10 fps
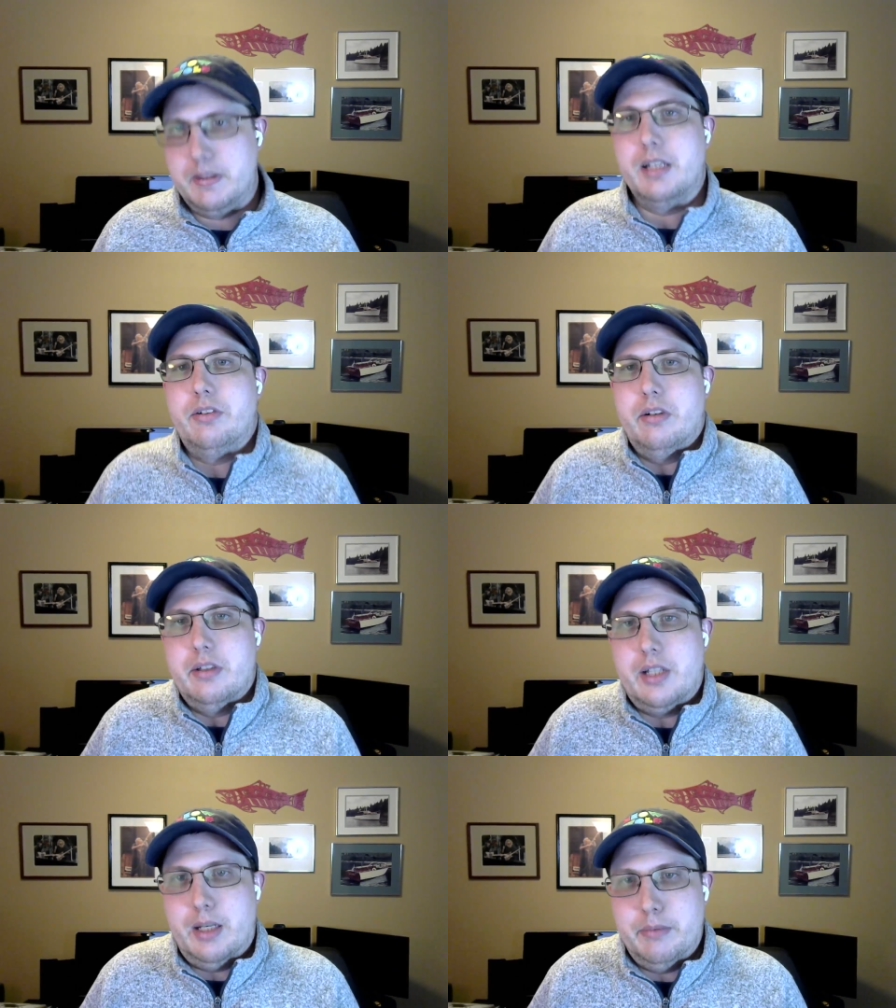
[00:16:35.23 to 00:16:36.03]
That's all
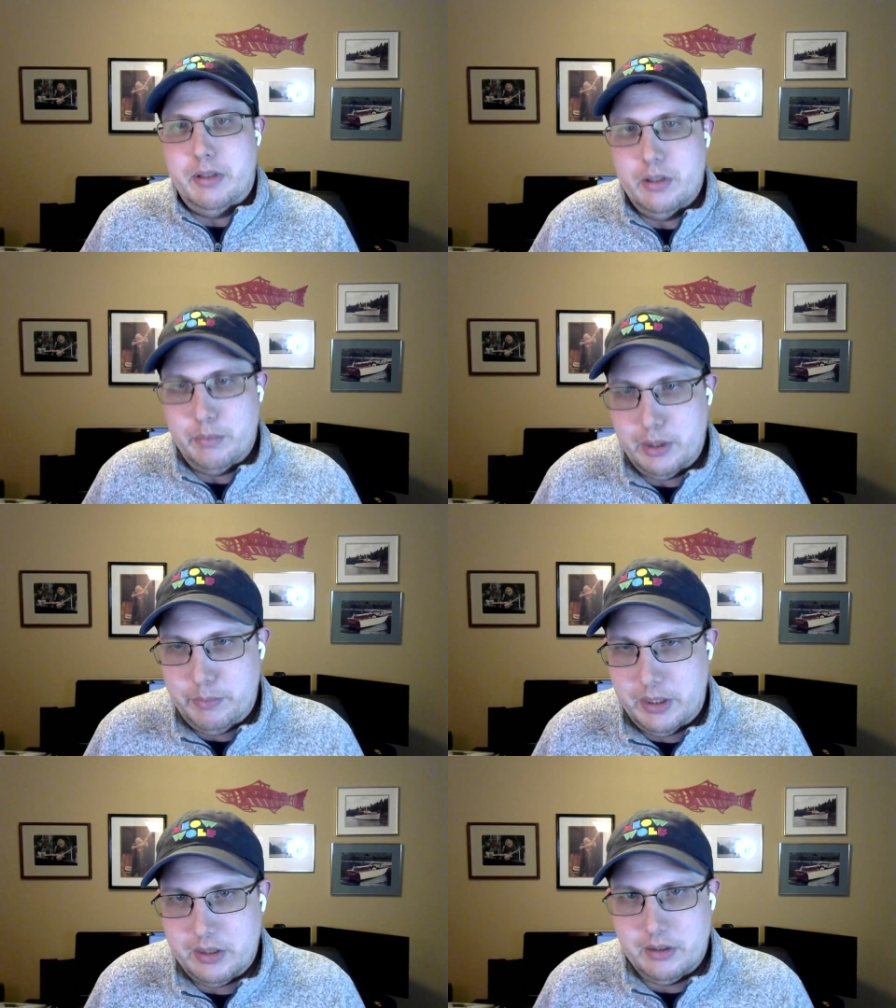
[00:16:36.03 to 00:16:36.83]
the time that you'll be
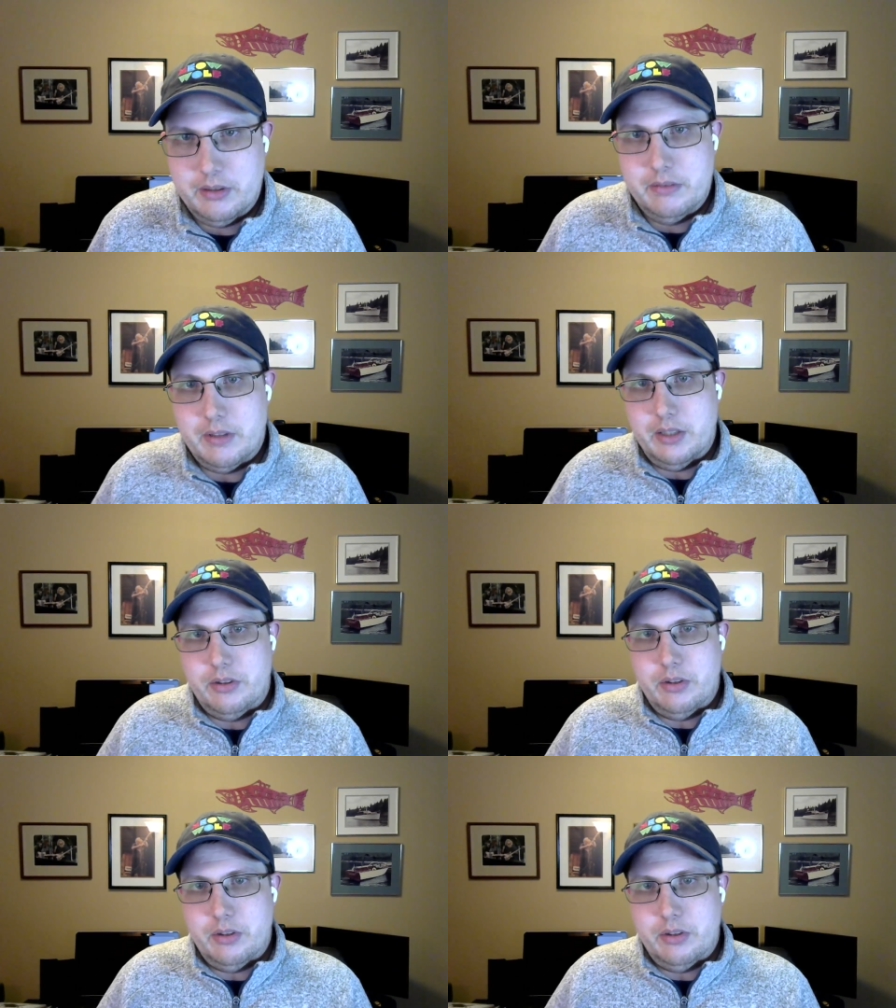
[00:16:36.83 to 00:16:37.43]
spending, right?